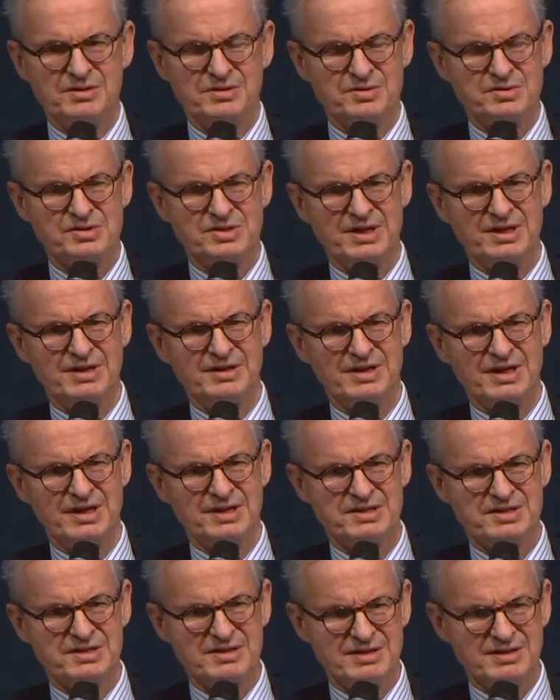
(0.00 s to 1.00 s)
to say
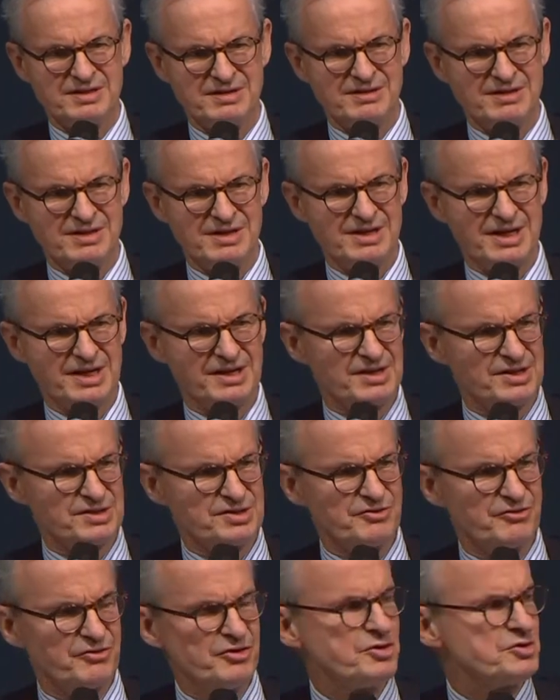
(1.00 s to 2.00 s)
that let
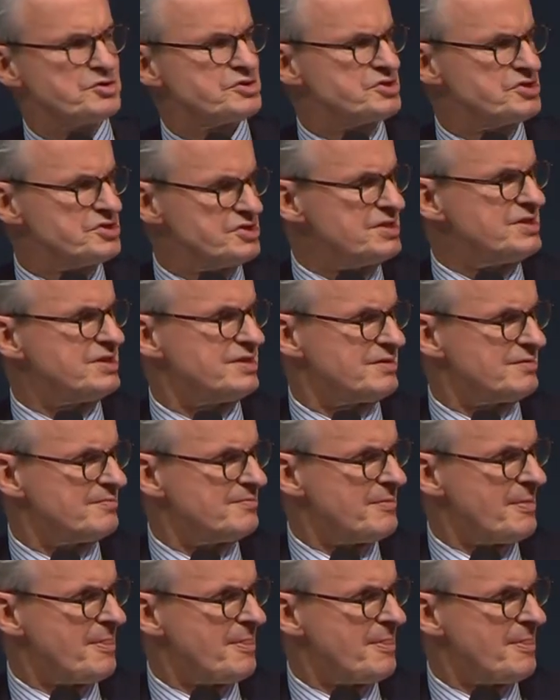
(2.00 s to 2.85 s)
us first see